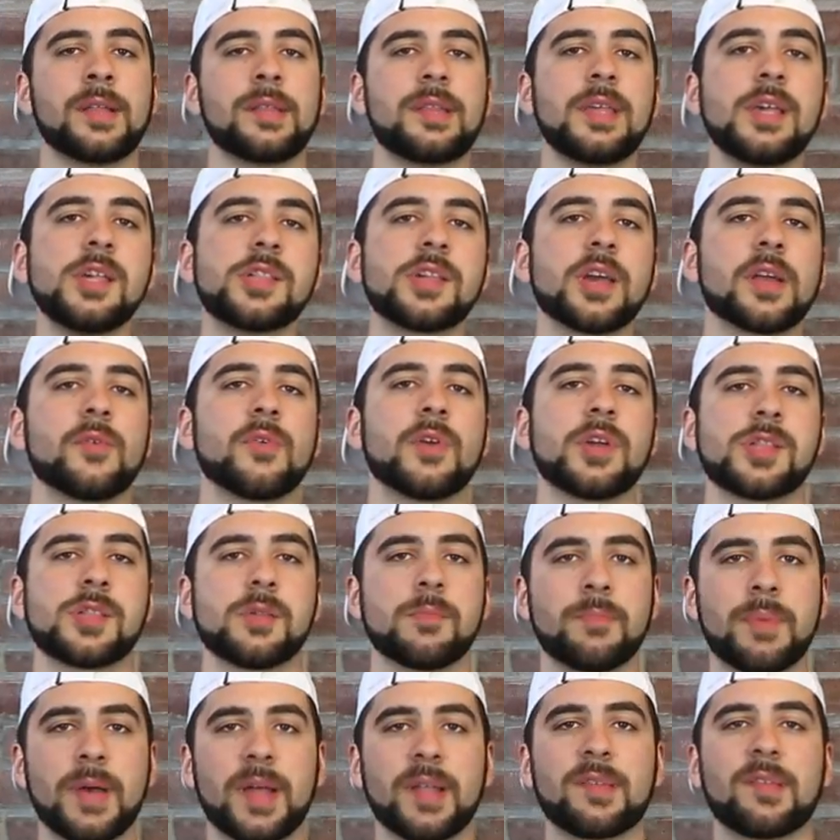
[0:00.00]

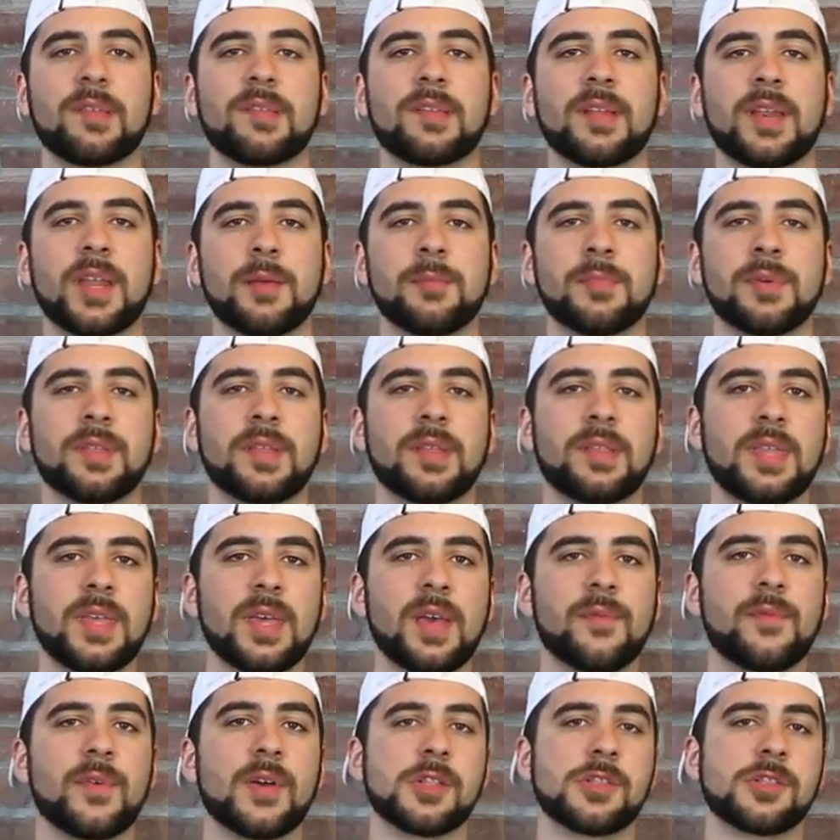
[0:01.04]
Degeneration Bets is the name of the
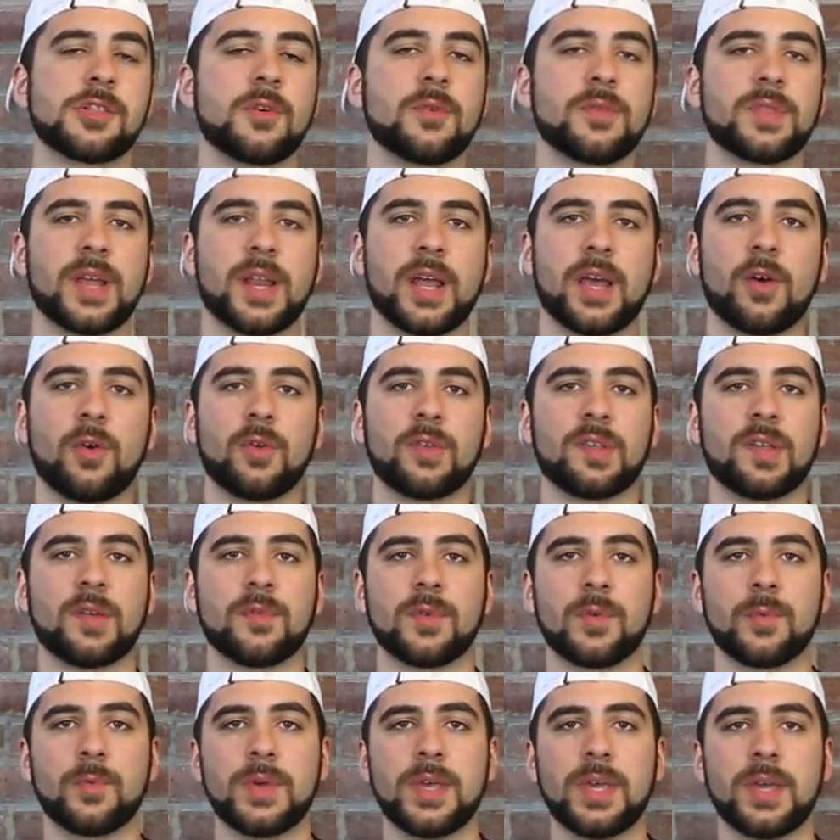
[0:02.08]
DFS show that I host
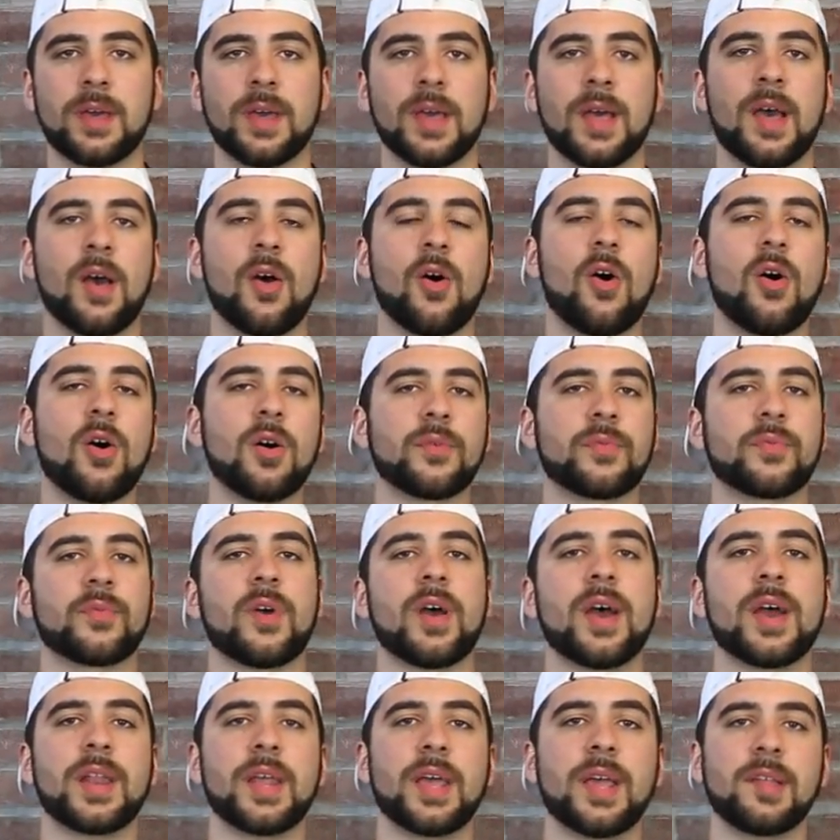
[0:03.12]
every week. On
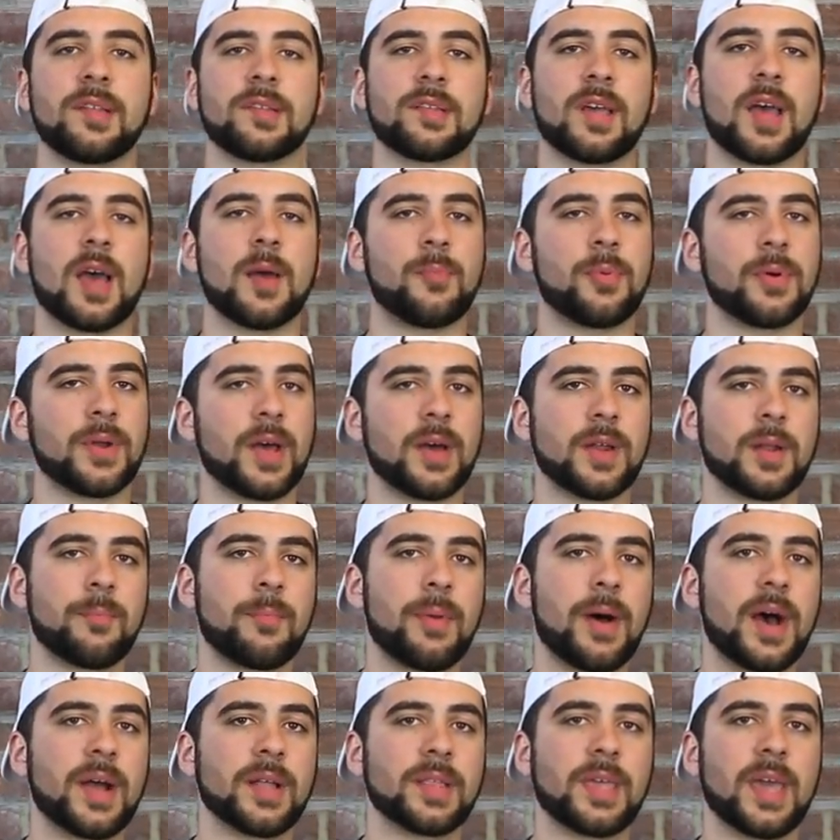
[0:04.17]
Fridays, I put out a
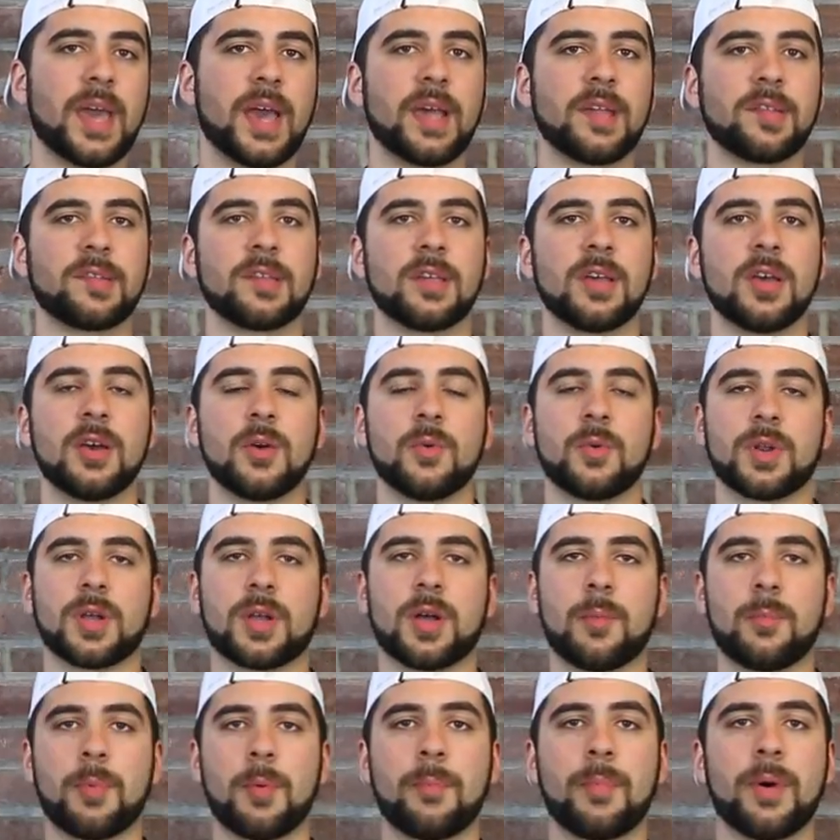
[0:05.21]
podcast with a
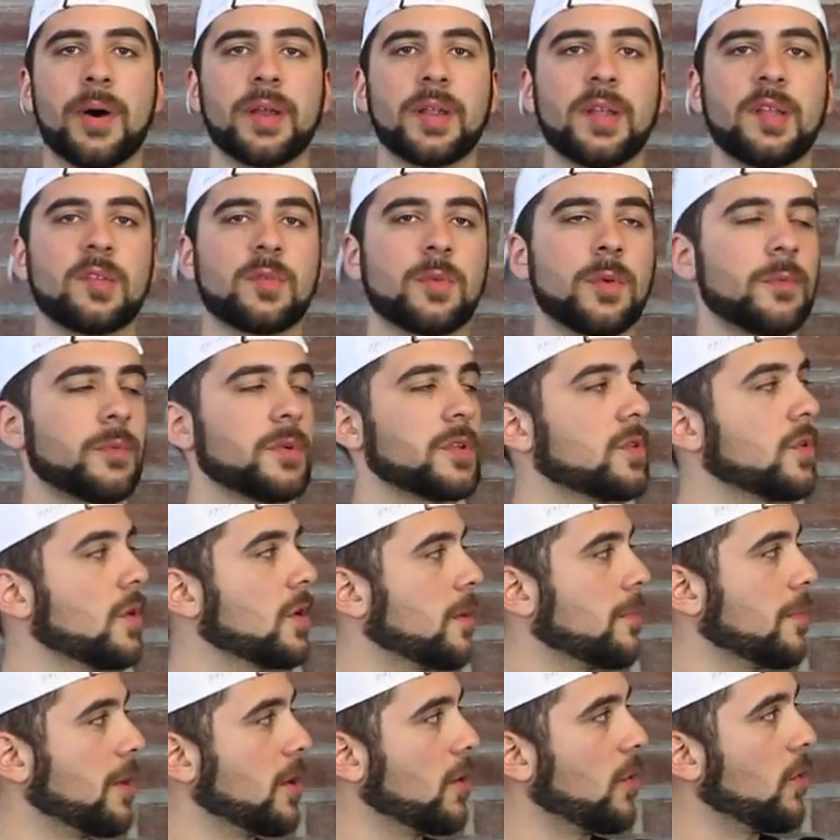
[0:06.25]
couple buddies where we
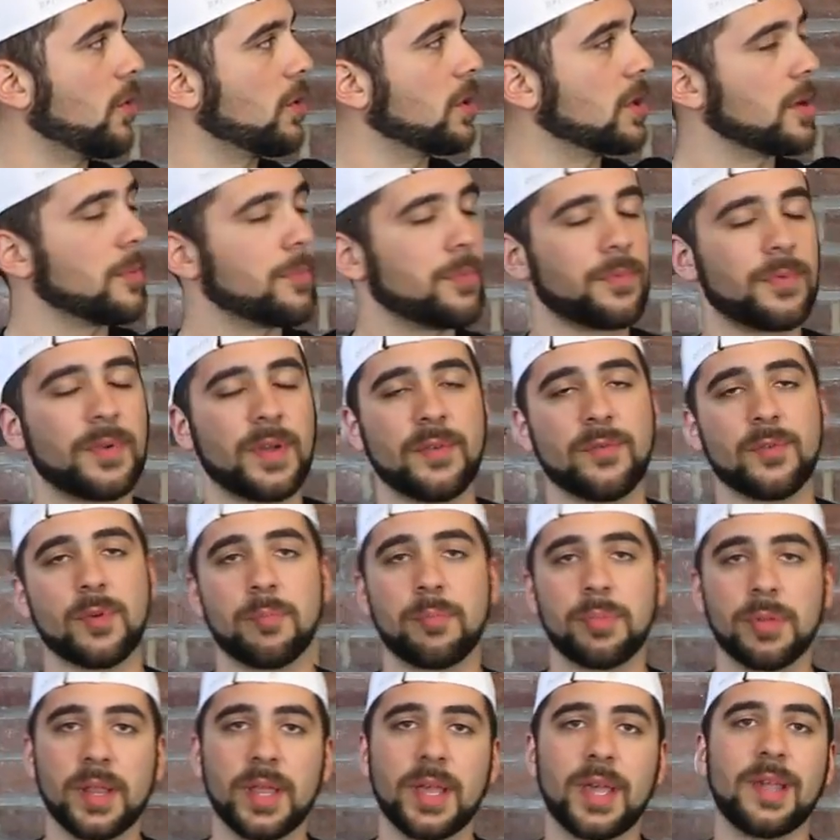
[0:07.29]
talk about all our favorite
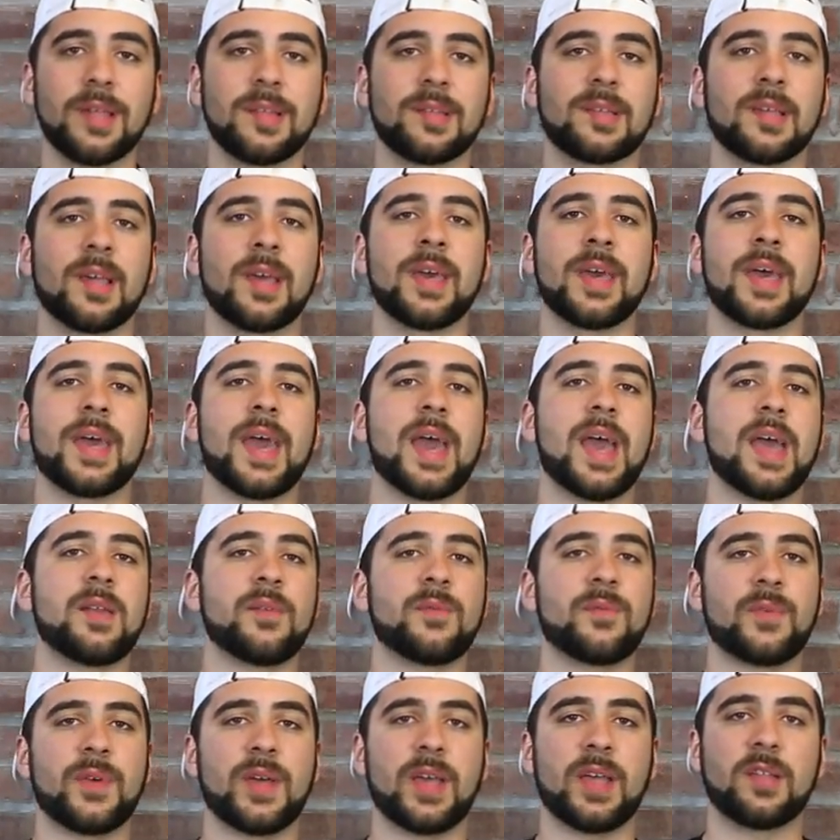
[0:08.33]
plays
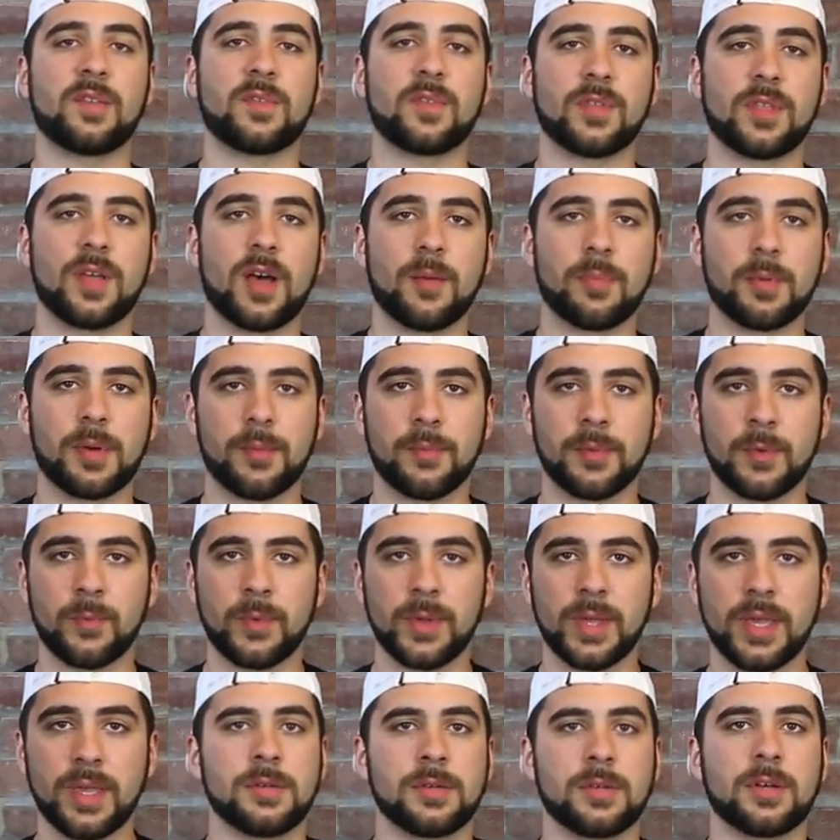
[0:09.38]
and fades for the upcoming
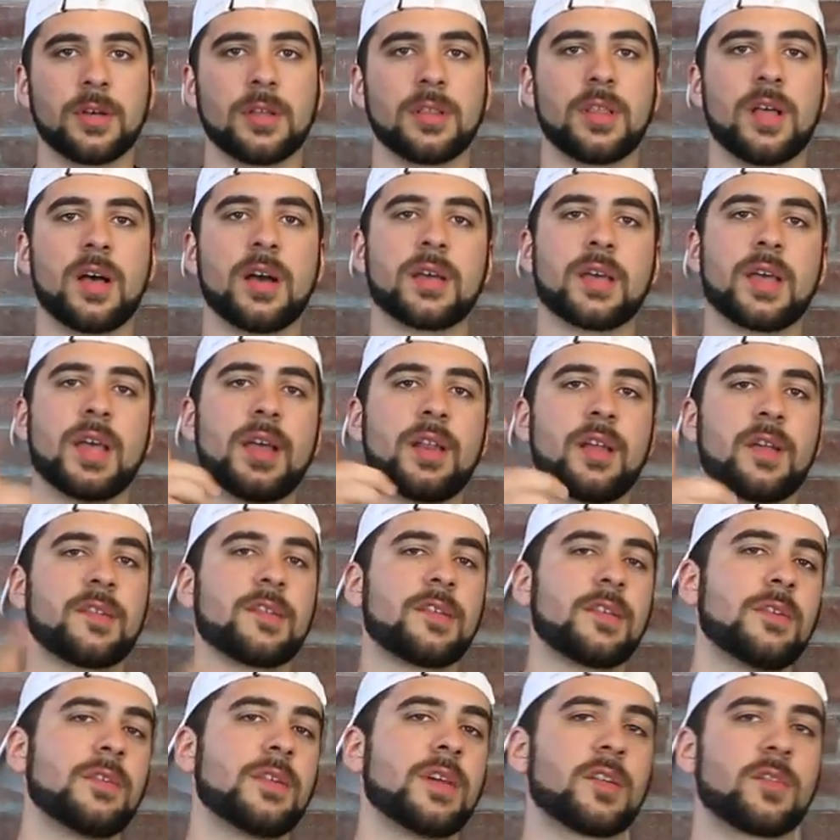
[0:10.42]
week. Good luck, and I'll
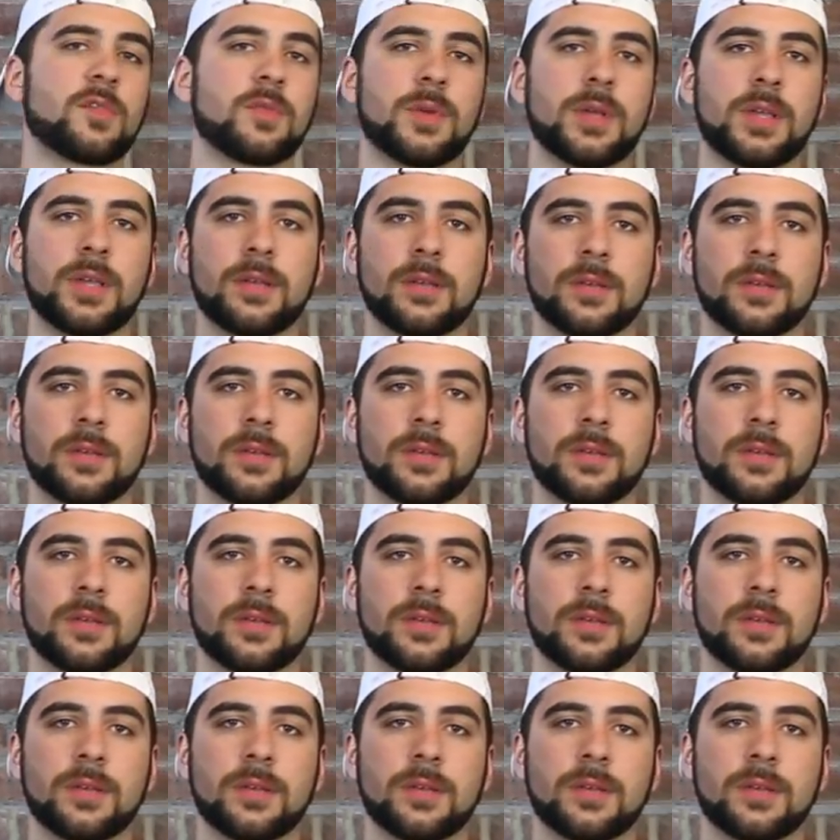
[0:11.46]
see you next week.